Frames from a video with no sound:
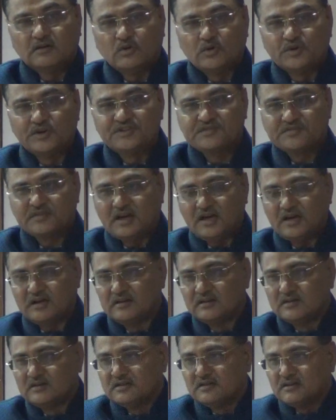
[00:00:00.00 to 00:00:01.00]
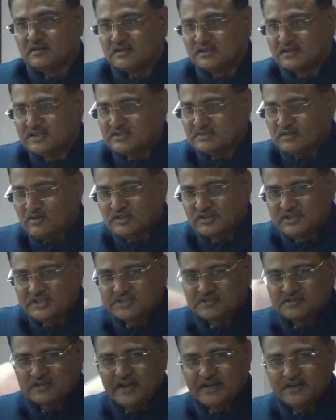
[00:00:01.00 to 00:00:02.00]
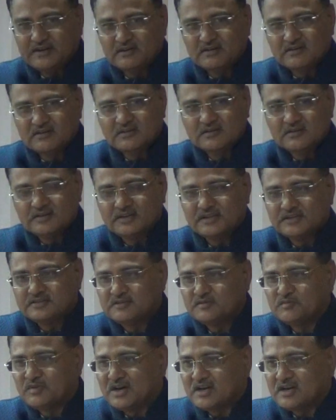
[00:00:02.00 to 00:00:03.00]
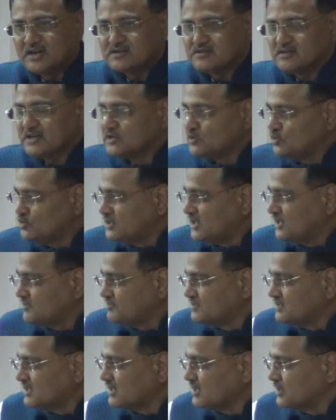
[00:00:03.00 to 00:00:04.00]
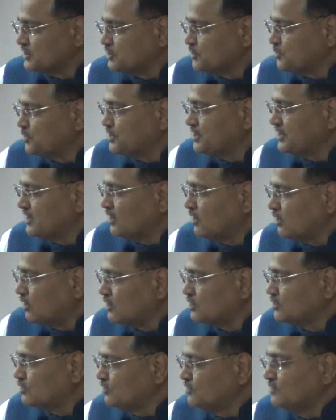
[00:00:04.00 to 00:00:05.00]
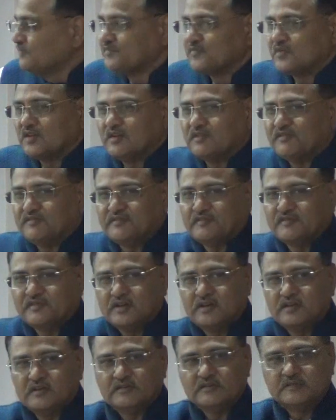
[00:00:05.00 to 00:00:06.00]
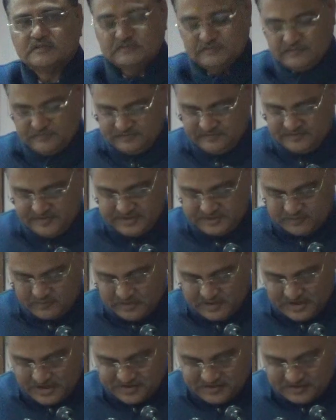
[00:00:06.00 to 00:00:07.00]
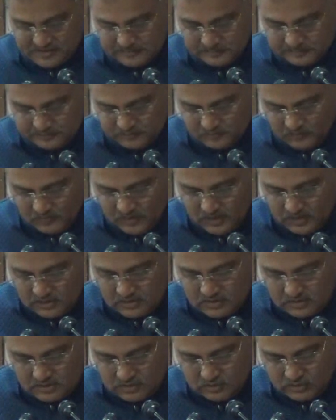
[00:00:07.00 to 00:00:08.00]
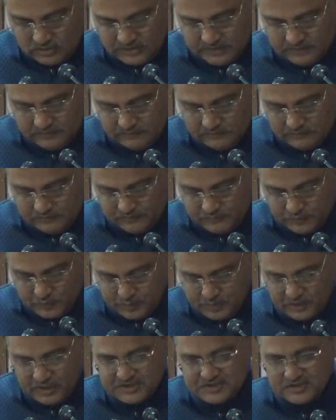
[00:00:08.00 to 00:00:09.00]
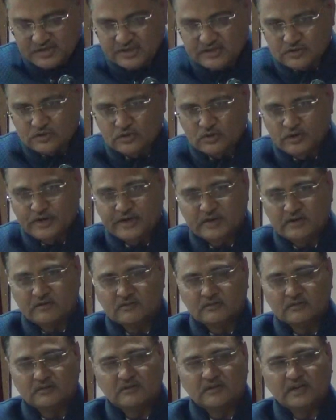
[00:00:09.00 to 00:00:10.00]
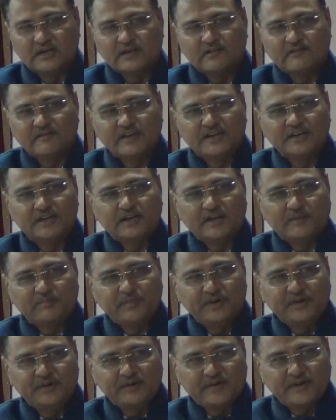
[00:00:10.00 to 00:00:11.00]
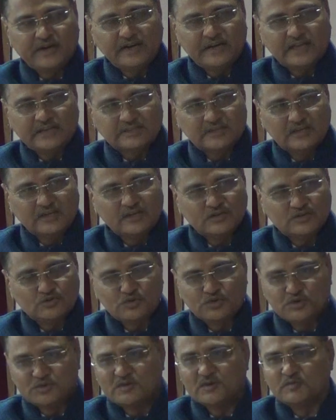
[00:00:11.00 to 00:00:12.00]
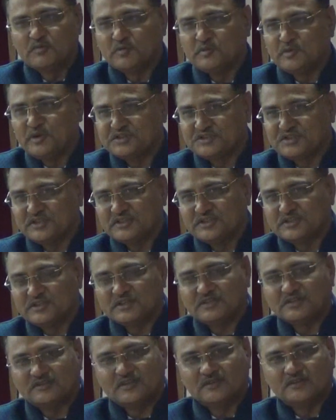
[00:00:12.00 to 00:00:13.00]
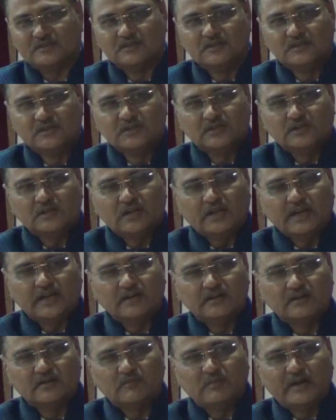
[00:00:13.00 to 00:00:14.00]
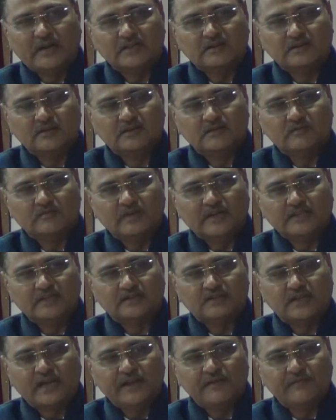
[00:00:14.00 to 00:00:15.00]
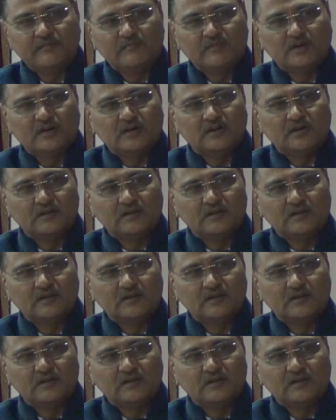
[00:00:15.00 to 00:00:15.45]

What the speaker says: Orissa, on this side, it is the Maharashtra and Gujarat which are contributing a lot to fish production. Now the population is growing at a very rapid rate as regards to human population is concerned. And by the time